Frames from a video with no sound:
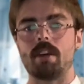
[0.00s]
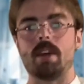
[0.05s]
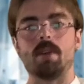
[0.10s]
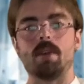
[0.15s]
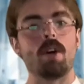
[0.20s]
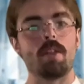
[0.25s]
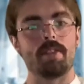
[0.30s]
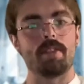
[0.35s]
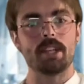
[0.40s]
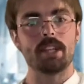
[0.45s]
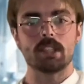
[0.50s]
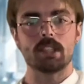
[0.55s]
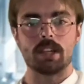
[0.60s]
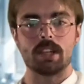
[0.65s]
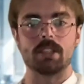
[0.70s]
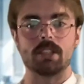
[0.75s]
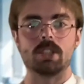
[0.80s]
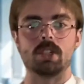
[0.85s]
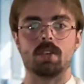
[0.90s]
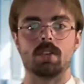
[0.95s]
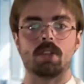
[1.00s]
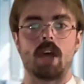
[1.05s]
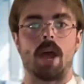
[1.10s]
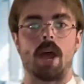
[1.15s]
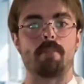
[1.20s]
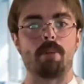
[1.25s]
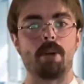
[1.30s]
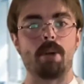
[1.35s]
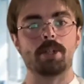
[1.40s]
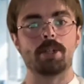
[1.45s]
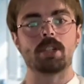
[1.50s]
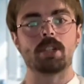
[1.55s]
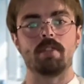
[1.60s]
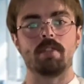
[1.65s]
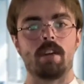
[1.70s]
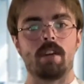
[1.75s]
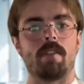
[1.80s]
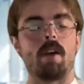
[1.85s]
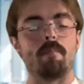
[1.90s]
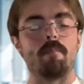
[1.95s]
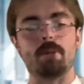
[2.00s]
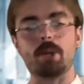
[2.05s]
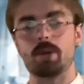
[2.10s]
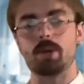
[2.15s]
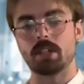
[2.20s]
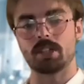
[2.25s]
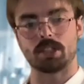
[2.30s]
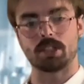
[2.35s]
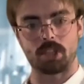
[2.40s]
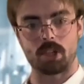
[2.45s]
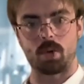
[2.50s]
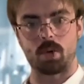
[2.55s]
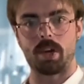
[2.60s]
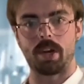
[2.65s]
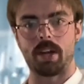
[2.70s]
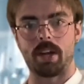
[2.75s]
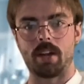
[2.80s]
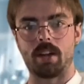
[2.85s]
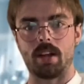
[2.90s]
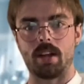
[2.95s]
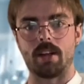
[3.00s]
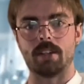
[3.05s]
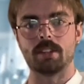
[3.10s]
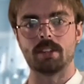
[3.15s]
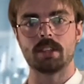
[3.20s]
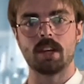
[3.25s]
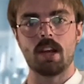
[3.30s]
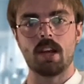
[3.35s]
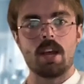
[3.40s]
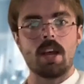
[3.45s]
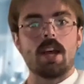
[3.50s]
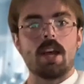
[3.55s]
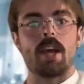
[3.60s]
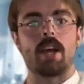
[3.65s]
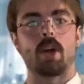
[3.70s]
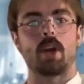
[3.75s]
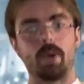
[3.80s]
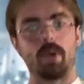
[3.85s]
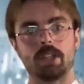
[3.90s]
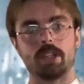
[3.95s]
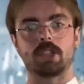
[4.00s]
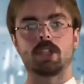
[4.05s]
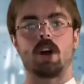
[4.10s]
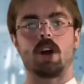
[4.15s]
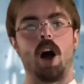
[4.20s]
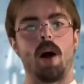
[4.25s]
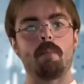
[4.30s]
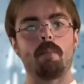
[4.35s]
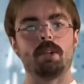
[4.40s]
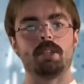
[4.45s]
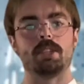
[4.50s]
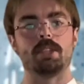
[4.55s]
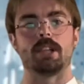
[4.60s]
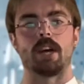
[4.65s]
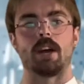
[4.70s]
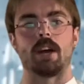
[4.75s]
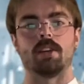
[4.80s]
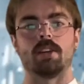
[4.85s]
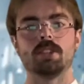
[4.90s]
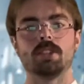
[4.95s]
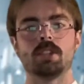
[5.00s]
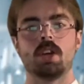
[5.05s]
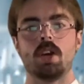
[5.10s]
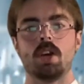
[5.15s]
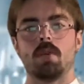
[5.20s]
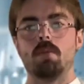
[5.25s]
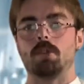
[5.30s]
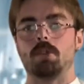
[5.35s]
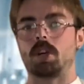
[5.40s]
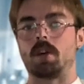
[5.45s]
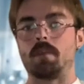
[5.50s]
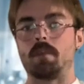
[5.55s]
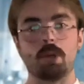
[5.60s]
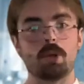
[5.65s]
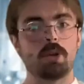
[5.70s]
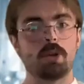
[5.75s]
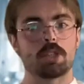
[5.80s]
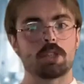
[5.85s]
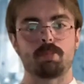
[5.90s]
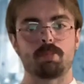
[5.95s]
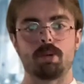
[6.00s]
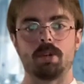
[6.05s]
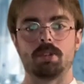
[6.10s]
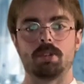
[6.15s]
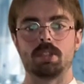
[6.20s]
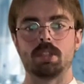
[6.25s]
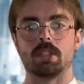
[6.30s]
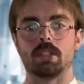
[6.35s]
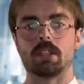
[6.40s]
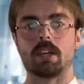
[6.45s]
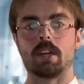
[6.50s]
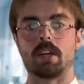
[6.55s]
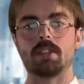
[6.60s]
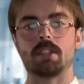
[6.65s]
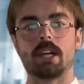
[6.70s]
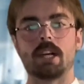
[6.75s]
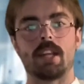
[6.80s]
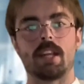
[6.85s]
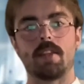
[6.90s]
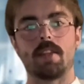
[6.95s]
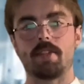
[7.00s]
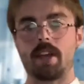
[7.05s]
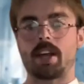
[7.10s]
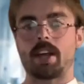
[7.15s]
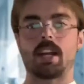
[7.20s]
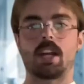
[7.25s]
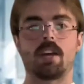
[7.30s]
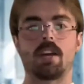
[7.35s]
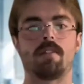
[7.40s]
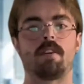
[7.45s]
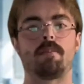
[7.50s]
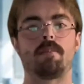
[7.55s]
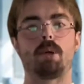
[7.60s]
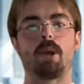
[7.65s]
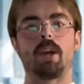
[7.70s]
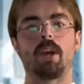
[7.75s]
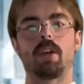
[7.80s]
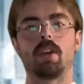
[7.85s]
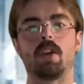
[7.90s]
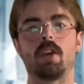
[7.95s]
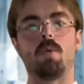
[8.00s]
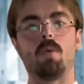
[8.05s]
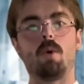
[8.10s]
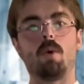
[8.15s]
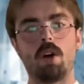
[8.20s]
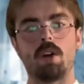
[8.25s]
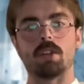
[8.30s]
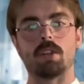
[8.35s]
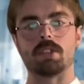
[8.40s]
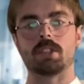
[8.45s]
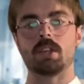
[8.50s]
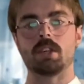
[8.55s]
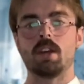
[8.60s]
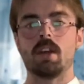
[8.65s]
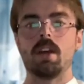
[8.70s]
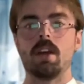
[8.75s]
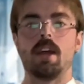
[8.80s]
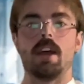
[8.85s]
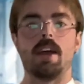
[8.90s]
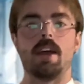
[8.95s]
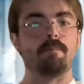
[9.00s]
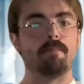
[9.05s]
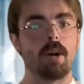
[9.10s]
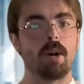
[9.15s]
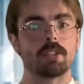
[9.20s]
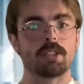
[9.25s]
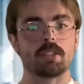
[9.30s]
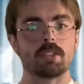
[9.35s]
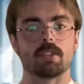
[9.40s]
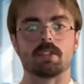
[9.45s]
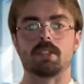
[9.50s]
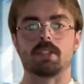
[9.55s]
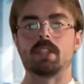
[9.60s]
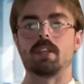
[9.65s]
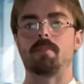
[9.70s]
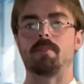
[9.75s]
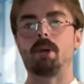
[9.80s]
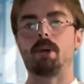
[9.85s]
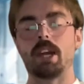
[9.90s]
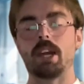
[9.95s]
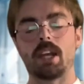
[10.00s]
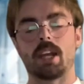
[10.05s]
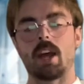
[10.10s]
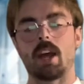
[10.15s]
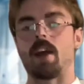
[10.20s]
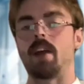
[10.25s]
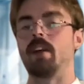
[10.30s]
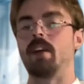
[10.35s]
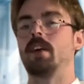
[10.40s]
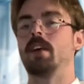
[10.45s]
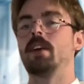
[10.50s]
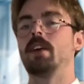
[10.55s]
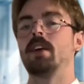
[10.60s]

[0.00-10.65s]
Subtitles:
And what this leads to is hypertrophy of our mucus secreting glands, increased goblet cells, which are mucus producing cells, and then thickening of our brachial walls and muscles in the brachii,